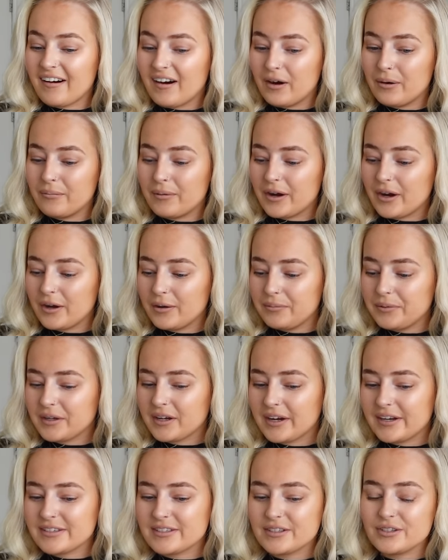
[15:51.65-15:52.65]
I hope you
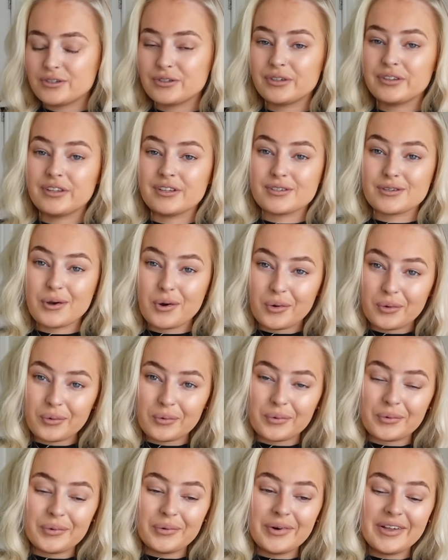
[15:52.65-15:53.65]
guys enjoyed this
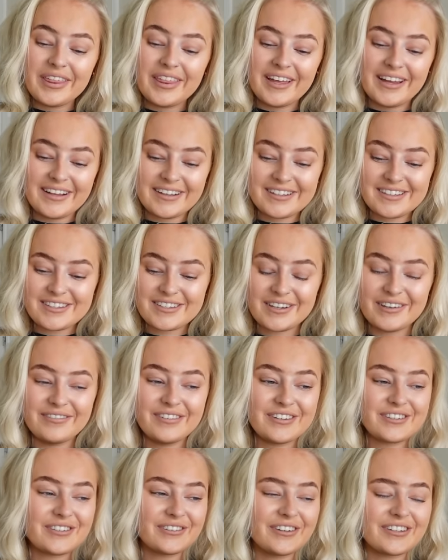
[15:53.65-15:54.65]
haul. Thanks so
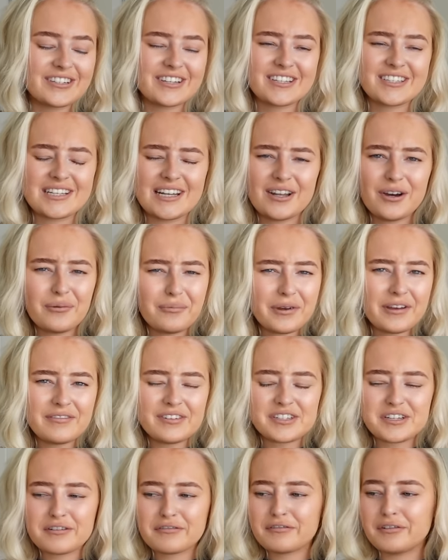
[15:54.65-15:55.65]
much for watching. It's a little bit of
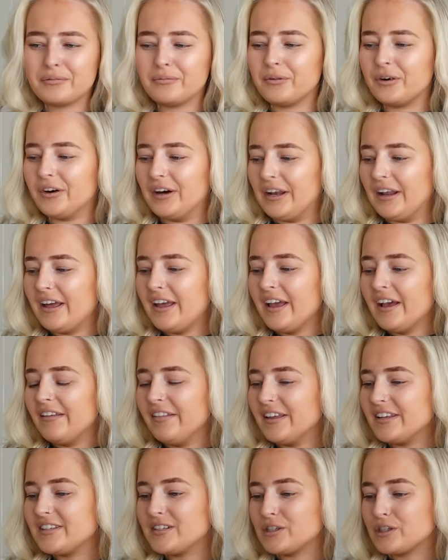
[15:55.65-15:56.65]
a different one.
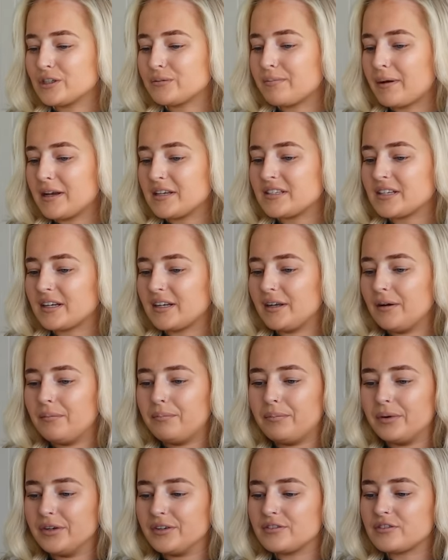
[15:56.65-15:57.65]
This is just basically a
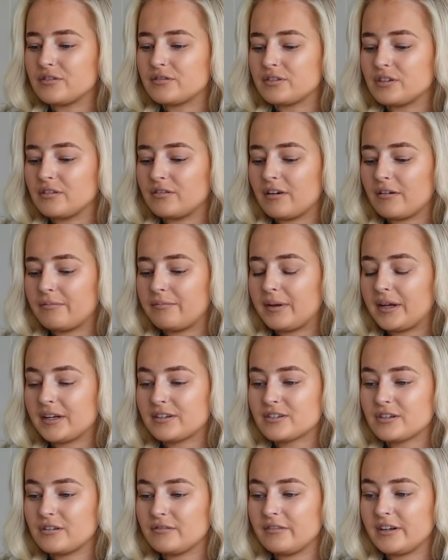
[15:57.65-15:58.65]
bunch of stuff I've
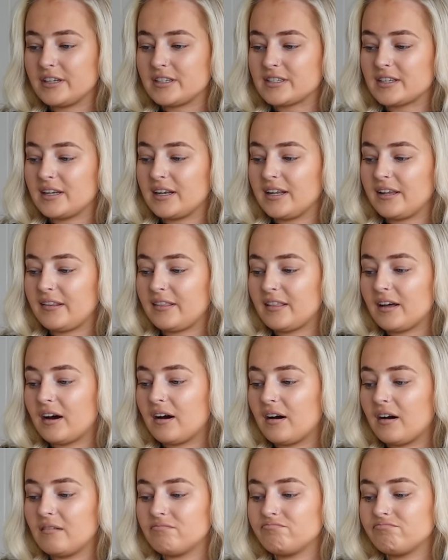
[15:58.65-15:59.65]
picked up recently
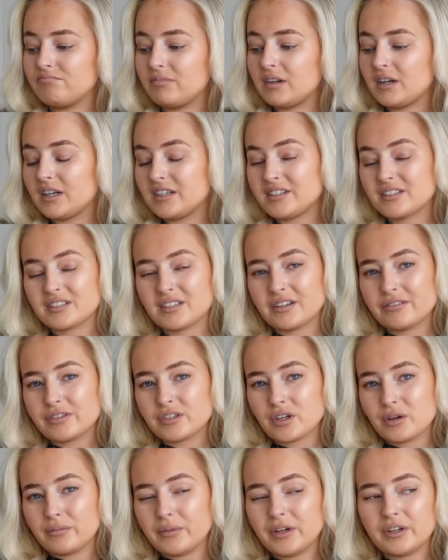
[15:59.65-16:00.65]
that I just love
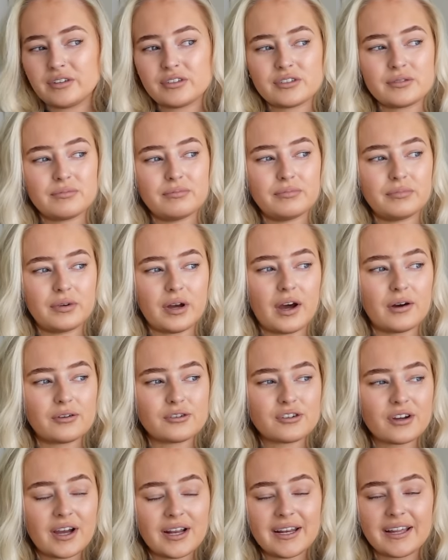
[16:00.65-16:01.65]
so much, but I'll
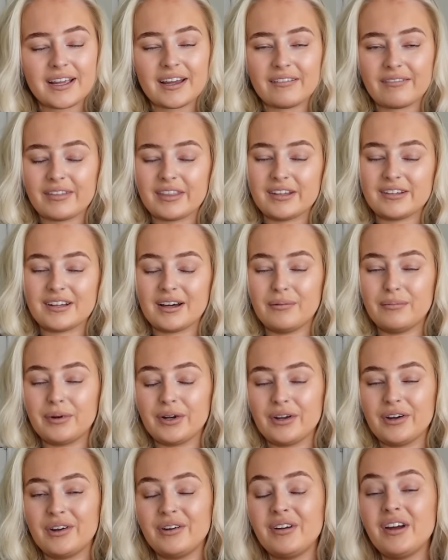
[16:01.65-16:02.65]
try and link everything down
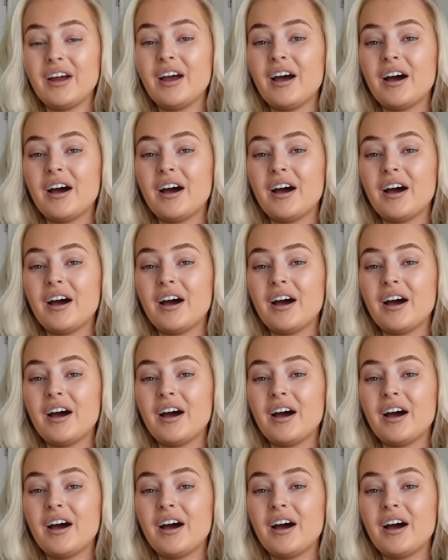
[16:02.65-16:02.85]
below.